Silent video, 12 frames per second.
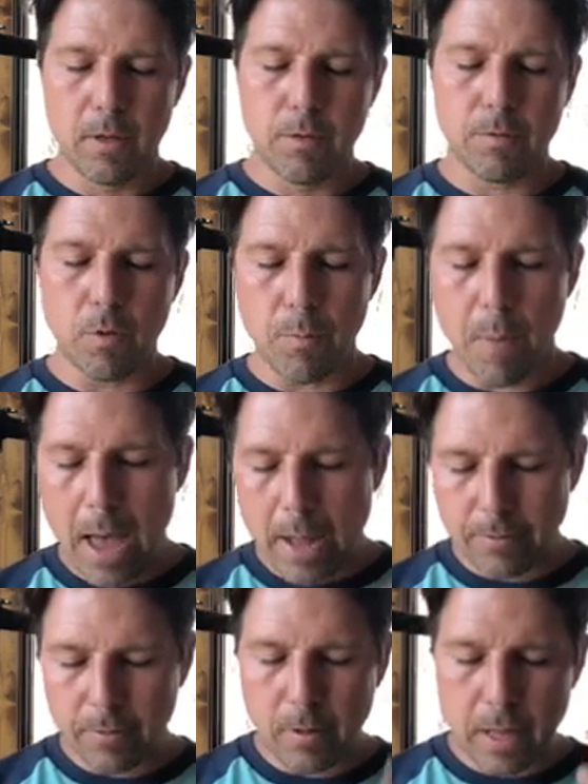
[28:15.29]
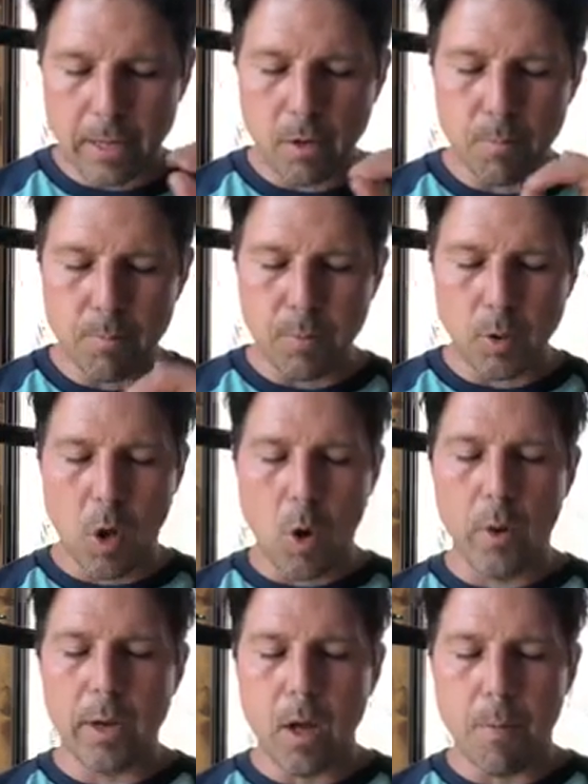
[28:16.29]
So imagine like you're
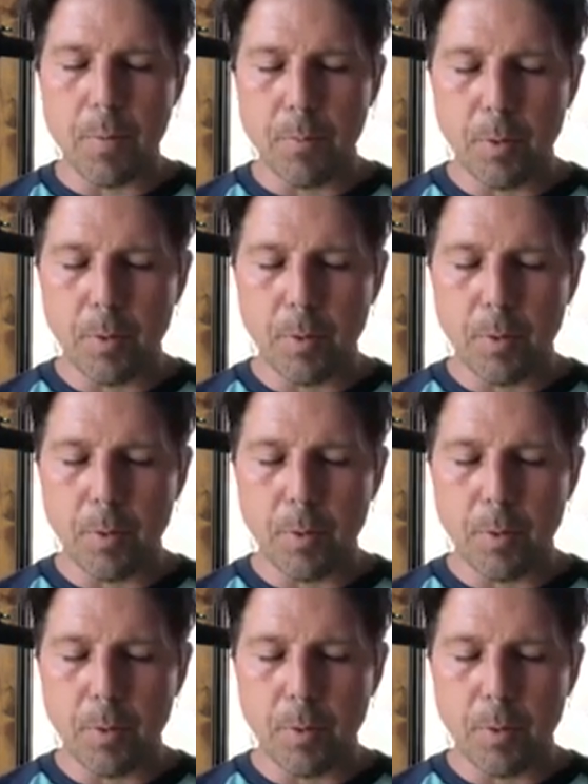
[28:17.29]
blowing up a